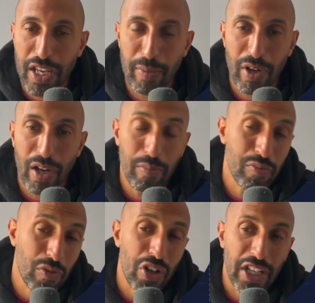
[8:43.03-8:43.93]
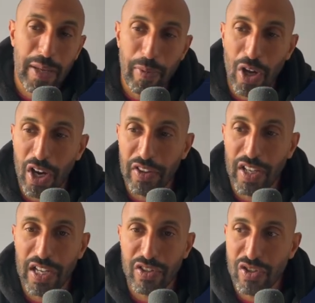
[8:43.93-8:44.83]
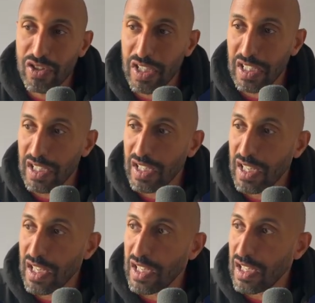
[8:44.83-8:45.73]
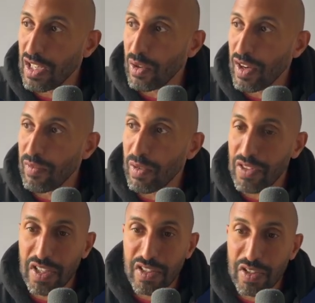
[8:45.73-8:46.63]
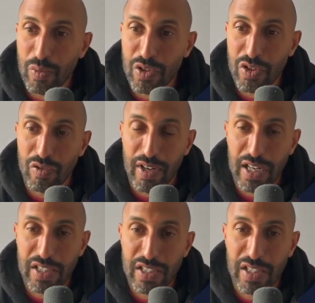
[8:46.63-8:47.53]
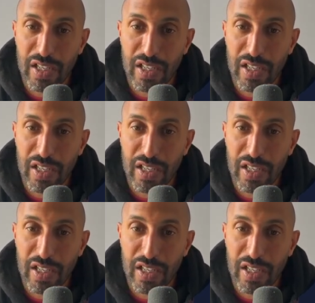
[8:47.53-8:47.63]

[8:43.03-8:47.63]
I'm going to keep an eye on that and just see, if my thesis was correct